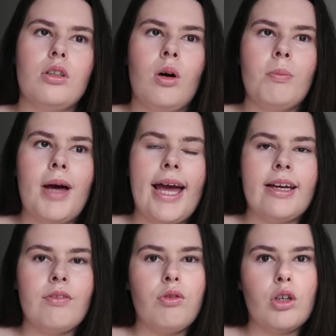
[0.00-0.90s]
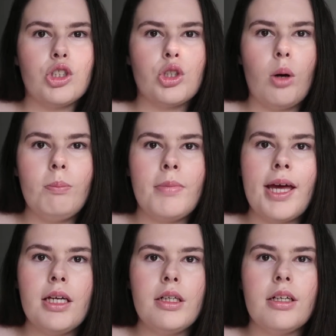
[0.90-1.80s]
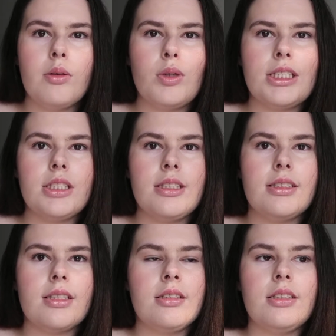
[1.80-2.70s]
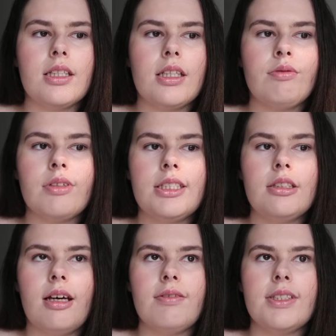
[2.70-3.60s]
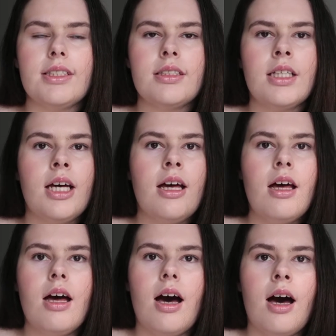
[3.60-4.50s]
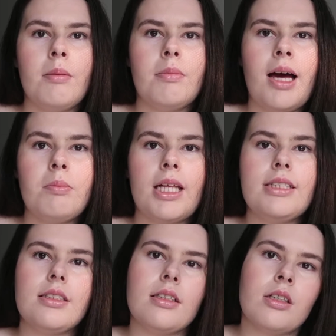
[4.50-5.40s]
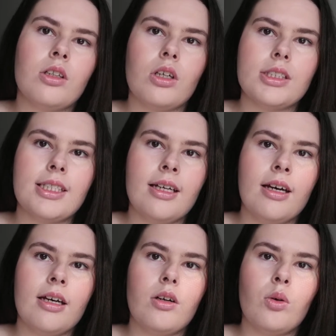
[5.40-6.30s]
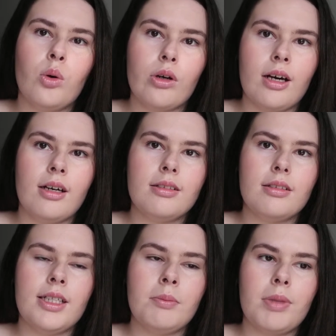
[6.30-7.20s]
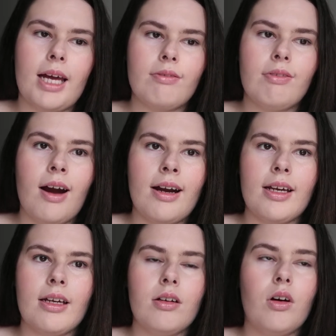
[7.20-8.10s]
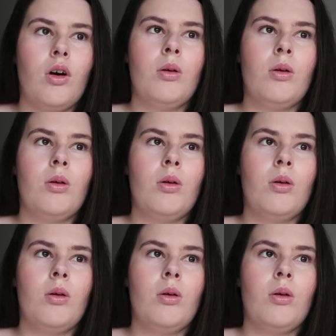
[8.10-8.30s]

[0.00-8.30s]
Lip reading: on paying for Shopmate, which is a delivery service. I placed a Glossier order on Black Friday.